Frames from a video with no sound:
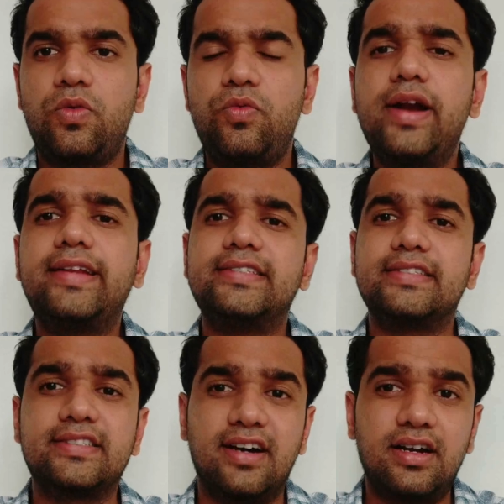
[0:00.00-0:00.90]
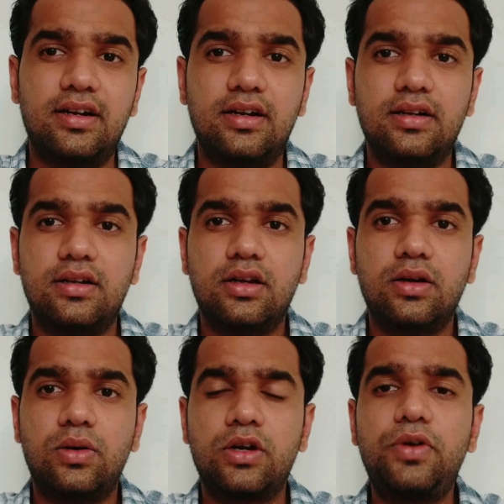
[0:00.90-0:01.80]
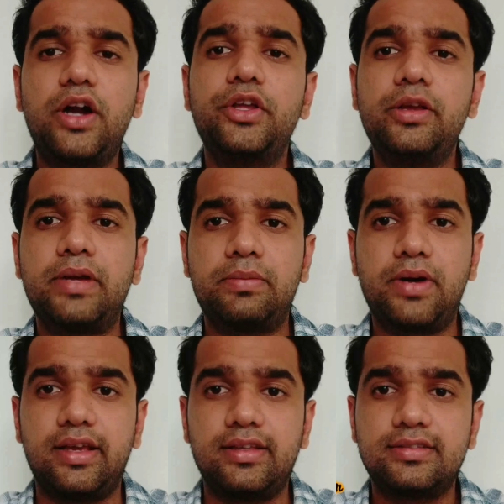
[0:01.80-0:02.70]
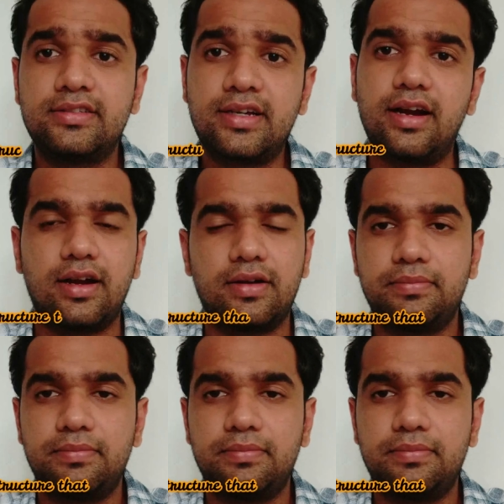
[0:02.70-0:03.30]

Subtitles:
what is a skull, or what do you mean by skull?